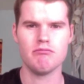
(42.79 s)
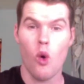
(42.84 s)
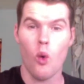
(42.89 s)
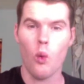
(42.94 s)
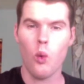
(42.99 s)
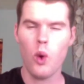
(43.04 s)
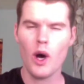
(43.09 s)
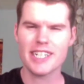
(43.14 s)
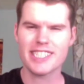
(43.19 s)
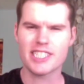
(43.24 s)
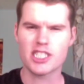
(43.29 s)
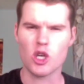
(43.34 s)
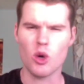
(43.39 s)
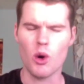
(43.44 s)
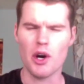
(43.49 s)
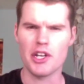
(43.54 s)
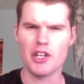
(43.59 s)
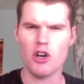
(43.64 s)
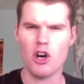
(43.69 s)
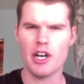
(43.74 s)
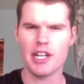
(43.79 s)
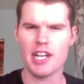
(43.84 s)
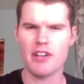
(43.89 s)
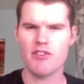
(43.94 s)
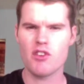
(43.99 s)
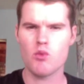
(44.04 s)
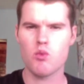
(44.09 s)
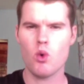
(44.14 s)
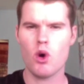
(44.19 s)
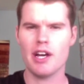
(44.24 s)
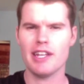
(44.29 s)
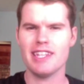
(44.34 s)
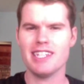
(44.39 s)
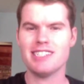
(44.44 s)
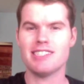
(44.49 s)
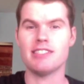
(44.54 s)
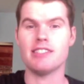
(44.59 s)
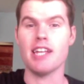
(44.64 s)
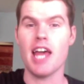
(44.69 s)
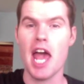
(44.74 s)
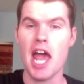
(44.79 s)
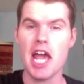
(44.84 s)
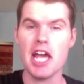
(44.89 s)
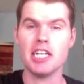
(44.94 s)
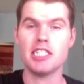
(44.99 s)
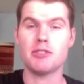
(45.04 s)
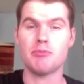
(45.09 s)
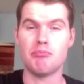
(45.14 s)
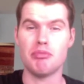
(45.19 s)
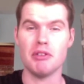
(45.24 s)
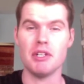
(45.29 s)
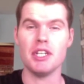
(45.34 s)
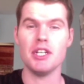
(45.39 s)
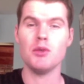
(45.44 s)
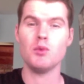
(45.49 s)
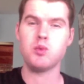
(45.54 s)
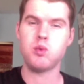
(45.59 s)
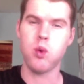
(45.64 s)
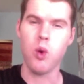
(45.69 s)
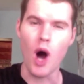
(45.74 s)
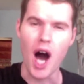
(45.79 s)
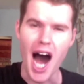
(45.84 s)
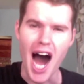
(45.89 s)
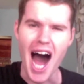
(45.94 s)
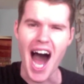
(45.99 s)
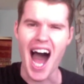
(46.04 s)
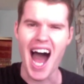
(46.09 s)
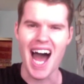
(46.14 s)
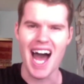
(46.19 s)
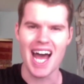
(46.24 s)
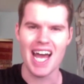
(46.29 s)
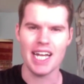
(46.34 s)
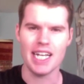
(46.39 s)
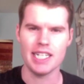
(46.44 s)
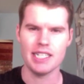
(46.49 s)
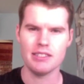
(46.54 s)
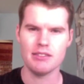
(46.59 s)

What's going on, everyone? This is HBY.